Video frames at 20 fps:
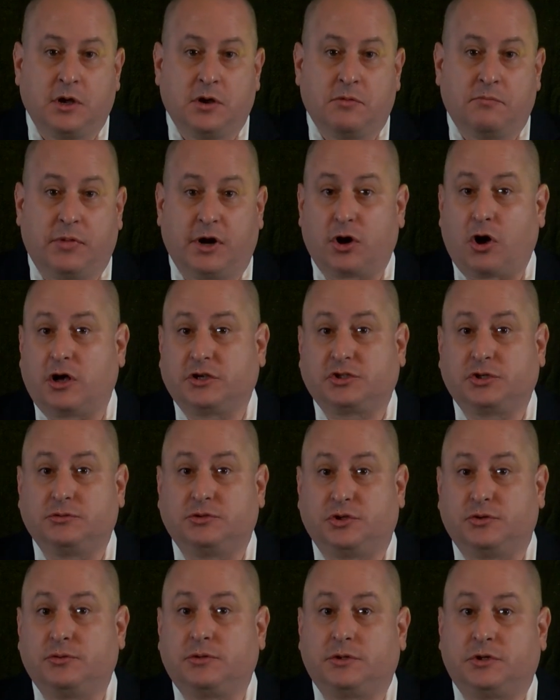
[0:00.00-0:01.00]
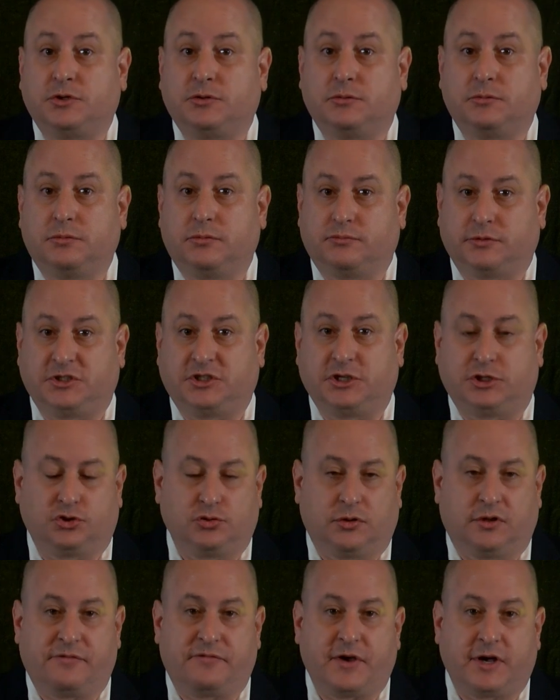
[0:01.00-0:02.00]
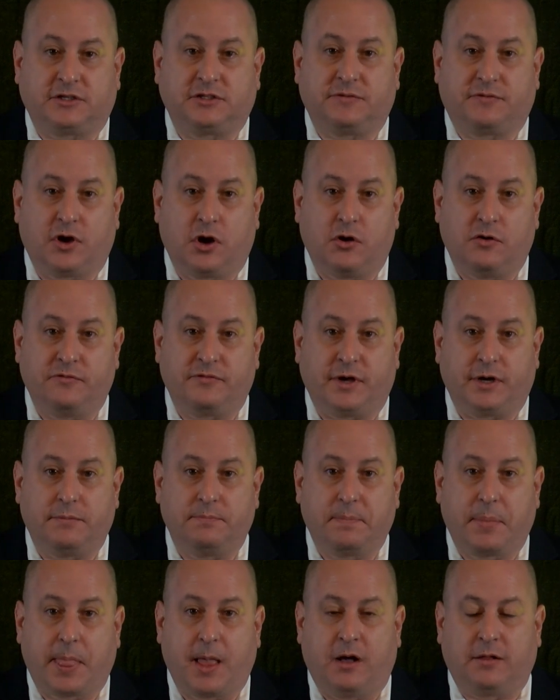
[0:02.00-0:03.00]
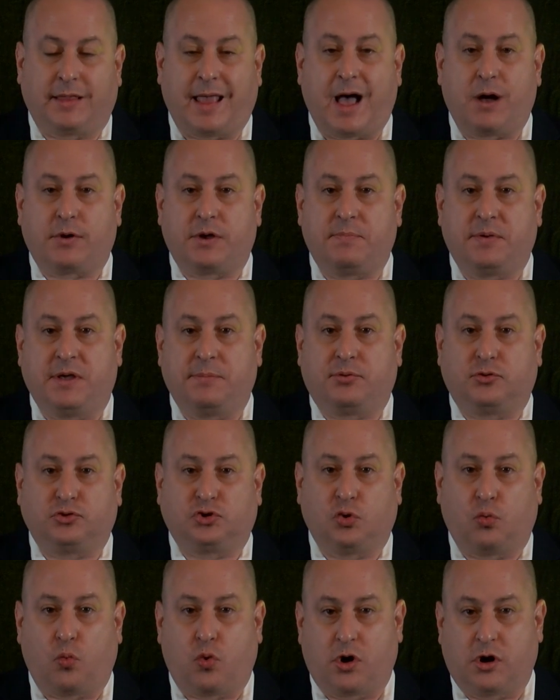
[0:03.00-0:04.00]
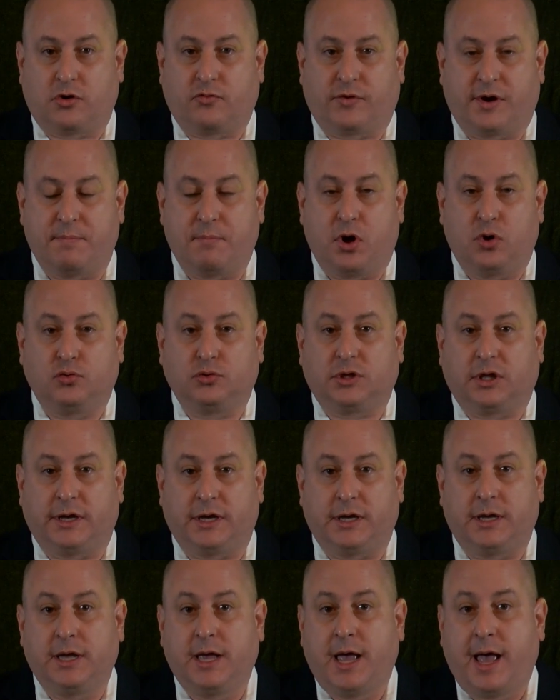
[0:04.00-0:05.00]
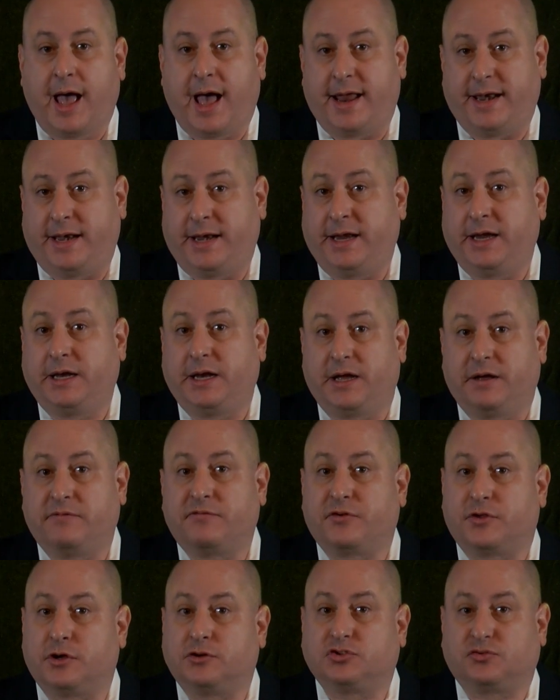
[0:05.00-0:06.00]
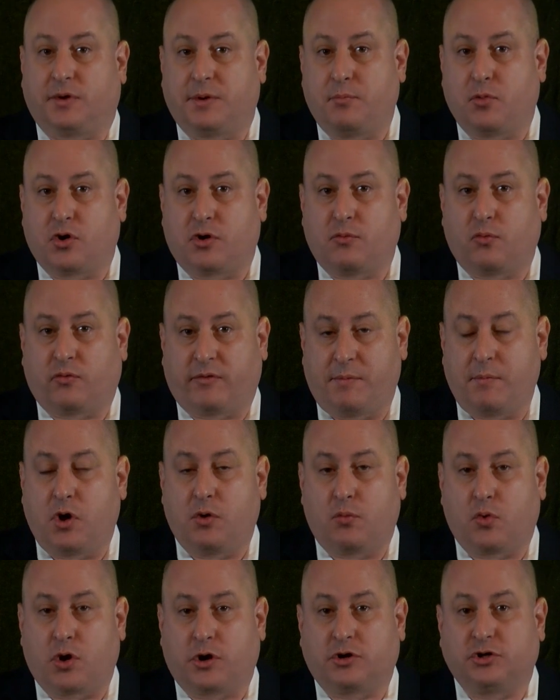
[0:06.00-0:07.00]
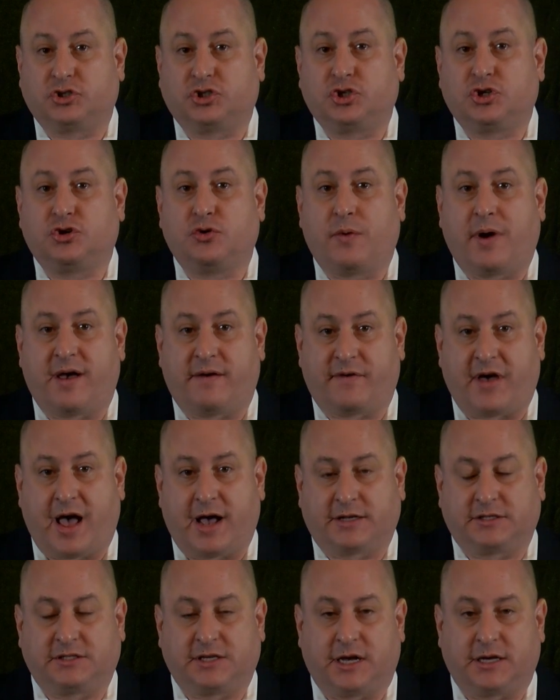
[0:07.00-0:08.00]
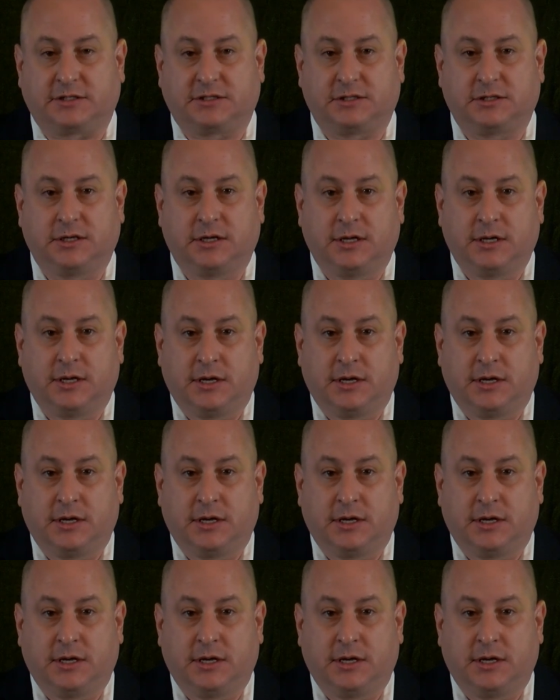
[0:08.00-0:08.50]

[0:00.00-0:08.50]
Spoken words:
but also due to residual effects of COVID, allowing people to work remotely and needing for those remote workers to have access.